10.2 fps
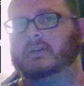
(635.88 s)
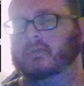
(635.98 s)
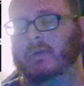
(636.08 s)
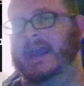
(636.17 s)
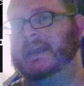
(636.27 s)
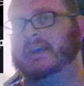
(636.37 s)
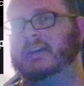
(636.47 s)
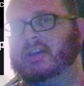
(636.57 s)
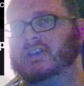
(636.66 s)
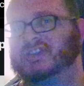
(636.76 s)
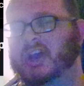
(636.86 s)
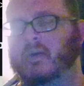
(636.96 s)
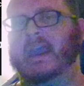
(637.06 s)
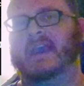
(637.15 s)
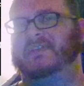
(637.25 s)
Right?
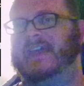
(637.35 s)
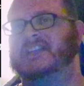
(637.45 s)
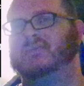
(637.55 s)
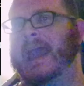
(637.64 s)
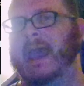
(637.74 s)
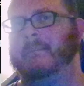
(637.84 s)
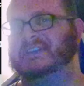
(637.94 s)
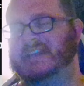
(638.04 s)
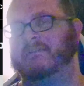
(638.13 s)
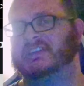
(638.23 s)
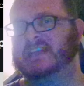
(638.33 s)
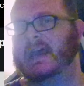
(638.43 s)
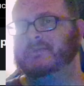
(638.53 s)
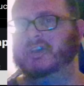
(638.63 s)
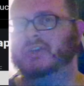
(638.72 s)
So if that's what happens every
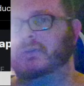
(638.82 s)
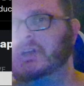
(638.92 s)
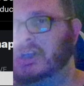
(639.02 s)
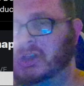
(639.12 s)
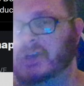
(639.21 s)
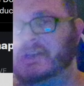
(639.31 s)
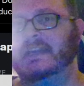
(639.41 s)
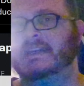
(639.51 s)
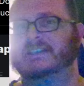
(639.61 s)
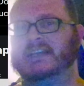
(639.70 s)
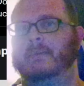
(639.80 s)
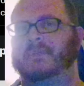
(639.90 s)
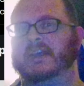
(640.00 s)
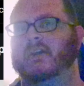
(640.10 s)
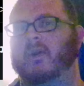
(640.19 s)
time you look into
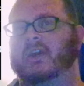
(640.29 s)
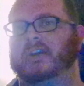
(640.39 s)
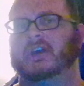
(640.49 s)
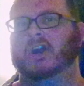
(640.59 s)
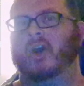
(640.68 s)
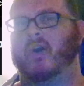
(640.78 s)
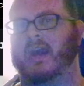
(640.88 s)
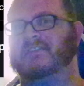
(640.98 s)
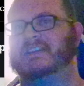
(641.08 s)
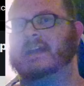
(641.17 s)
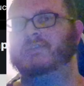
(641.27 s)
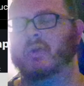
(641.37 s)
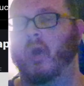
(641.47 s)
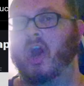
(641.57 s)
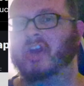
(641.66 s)
something or or every time you
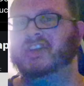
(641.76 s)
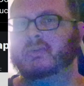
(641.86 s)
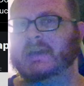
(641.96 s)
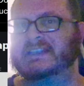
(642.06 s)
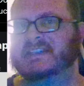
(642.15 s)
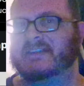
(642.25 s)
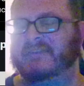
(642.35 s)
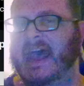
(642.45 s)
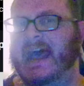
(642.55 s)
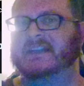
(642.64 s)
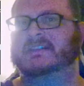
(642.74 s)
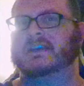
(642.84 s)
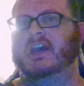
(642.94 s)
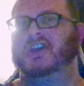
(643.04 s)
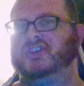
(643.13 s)
argue against the facts,
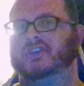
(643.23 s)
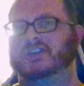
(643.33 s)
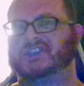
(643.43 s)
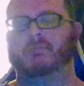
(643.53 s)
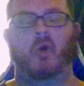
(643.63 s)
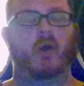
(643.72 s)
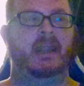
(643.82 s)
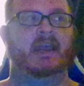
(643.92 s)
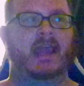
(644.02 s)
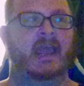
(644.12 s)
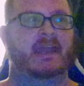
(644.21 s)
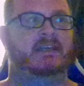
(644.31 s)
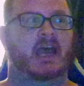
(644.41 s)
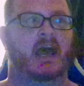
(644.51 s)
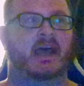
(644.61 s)
you're disappointed
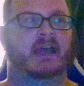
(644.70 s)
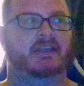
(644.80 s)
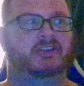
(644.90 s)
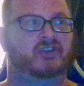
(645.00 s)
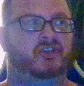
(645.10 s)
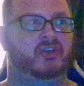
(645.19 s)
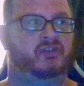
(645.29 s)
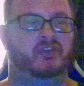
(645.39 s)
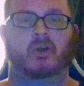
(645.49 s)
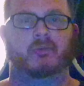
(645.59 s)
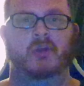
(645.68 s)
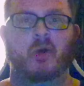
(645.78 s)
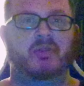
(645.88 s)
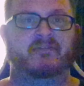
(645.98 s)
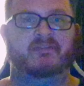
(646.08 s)
and uh, you you don't
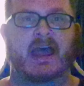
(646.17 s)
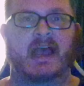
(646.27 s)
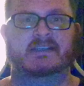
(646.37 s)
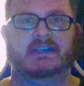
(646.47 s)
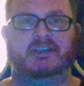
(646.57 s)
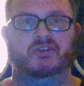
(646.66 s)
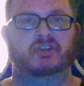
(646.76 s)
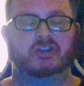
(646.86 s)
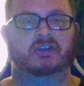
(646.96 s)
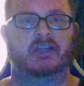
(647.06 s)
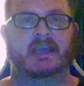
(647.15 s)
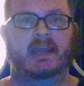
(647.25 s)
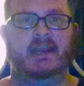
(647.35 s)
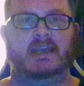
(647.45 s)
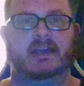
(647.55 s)
know the facts and you just look like an
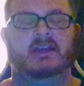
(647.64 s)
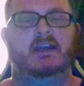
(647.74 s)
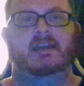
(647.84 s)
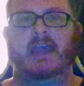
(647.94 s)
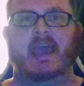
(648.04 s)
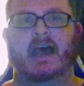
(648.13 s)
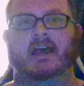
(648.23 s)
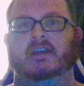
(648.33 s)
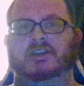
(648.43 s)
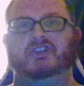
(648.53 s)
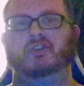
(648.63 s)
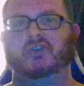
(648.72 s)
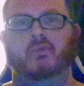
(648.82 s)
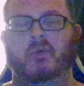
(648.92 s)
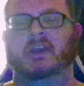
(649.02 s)
idiot. Yeah, you
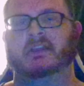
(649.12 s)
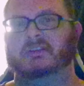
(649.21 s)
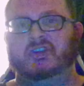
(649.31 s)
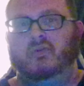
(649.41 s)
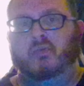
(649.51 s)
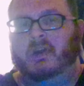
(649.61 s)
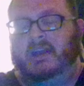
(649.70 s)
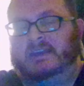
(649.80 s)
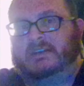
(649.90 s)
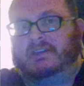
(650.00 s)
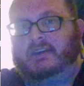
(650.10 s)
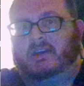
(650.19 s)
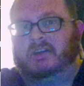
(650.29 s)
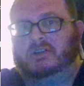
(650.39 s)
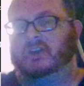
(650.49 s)
you wouldn't you wouldn't
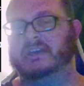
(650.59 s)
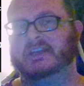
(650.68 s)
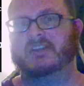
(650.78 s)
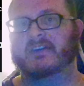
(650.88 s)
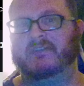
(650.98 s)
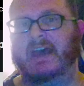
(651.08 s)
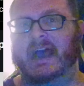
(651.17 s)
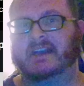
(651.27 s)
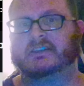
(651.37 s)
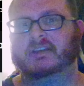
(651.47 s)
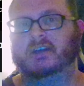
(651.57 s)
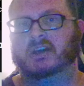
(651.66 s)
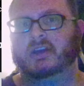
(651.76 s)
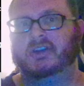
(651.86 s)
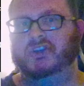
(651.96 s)
look into the facts.
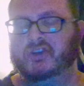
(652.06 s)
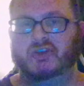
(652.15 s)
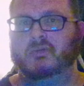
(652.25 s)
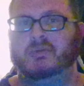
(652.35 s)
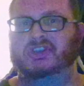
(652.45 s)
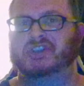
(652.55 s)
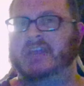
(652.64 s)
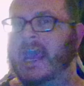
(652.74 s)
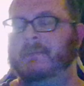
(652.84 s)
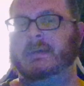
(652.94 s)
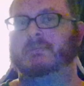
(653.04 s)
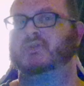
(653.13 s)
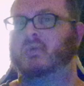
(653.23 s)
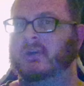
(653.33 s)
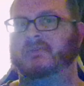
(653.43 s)
You you would just take people's
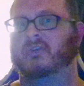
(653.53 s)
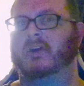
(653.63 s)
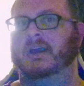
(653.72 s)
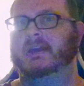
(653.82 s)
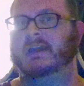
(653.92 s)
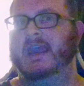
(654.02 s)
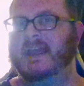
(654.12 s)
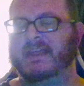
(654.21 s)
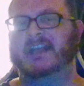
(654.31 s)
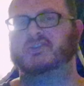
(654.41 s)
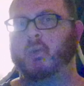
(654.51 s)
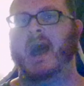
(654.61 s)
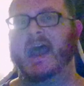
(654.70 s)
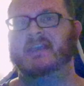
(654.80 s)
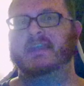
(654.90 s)
word for it, and that's
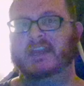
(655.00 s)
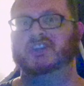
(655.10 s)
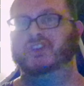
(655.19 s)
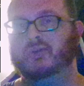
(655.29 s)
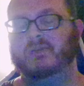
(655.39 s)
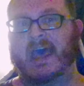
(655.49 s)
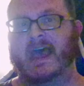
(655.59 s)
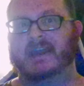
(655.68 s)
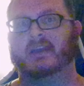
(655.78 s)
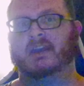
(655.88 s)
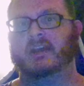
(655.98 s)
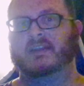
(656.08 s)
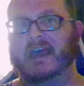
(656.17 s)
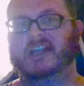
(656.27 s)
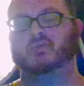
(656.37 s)
why they do that.
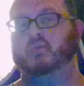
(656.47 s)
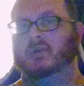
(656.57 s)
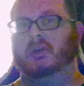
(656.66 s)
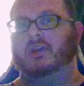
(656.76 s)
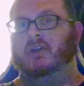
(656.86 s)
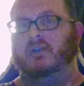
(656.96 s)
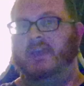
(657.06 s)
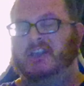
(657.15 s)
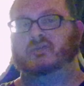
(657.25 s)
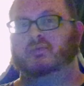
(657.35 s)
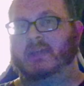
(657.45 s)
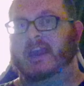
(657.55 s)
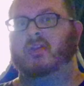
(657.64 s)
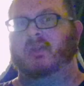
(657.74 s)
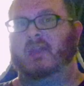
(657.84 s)
That's that's they
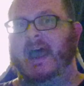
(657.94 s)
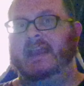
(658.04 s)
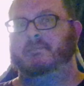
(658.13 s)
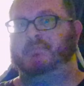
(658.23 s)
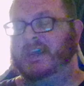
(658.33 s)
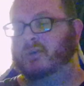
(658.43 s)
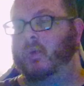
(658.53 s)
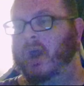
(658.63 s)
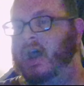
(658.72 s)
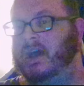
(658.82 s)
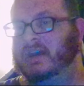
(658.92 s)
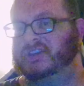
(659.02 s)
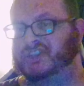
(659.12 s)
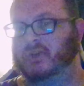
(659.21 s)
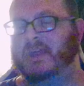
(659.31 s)
don't like being wrong,
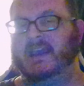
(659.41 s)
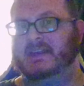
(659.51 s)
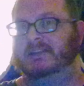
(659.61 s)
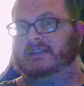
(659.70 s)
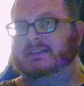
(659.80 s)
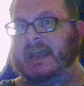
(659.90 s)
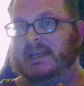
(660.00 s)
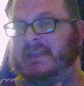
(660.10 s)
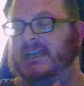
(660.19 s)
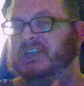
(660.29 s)
so they they they